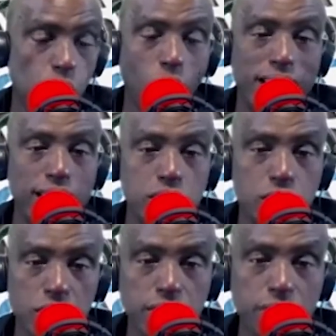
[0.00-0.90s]
what
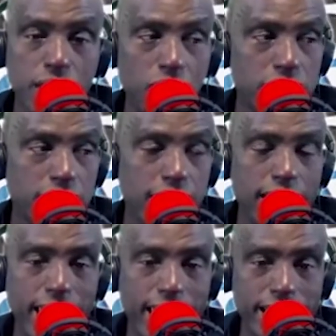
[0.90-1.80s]
just about
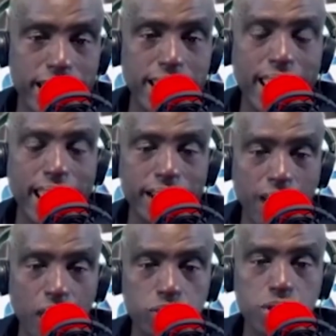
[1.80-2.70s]
any
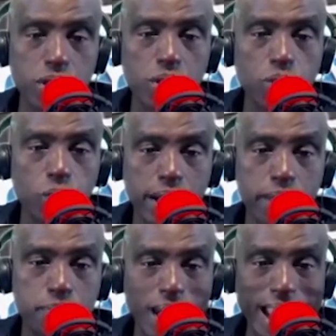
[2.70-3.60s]
encounter
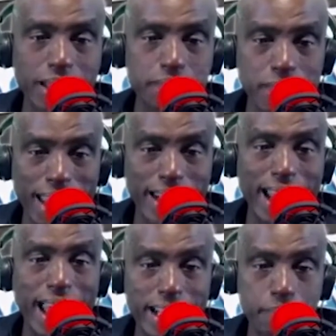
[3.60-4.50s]
with a black
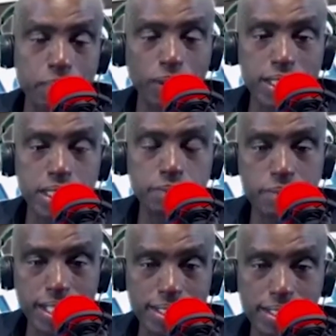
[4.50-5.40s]
man and a
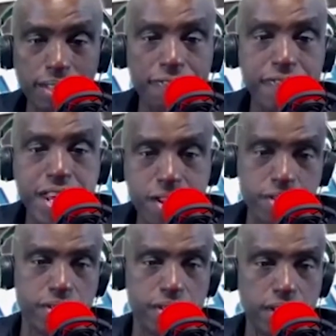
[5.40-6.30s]
police means the
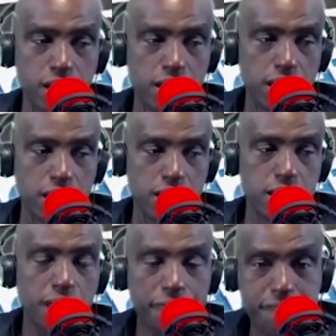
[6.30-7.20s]
fear,
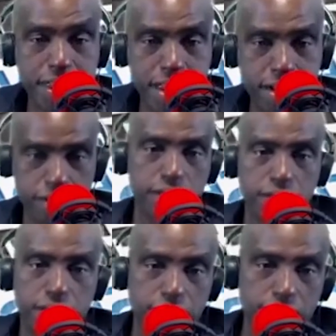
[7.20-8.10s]
the fear
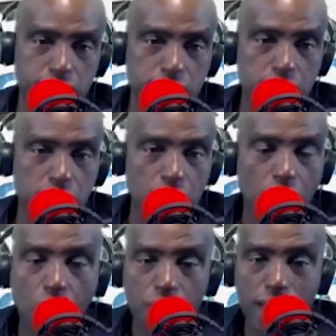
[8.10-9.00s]

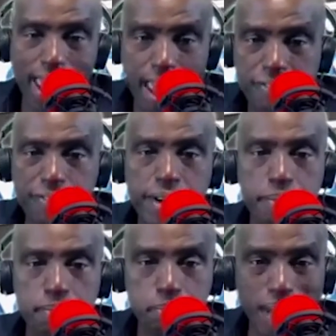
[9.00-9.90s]
of
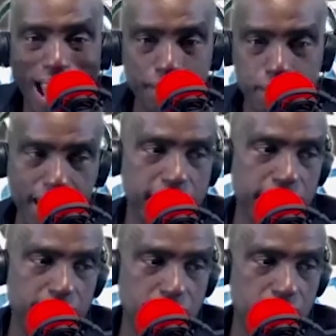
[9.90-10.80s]
every black
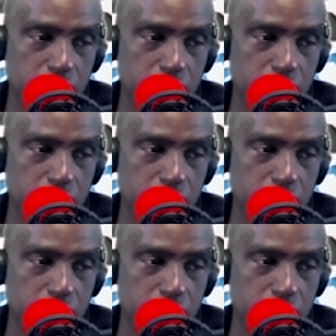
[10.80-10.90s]
man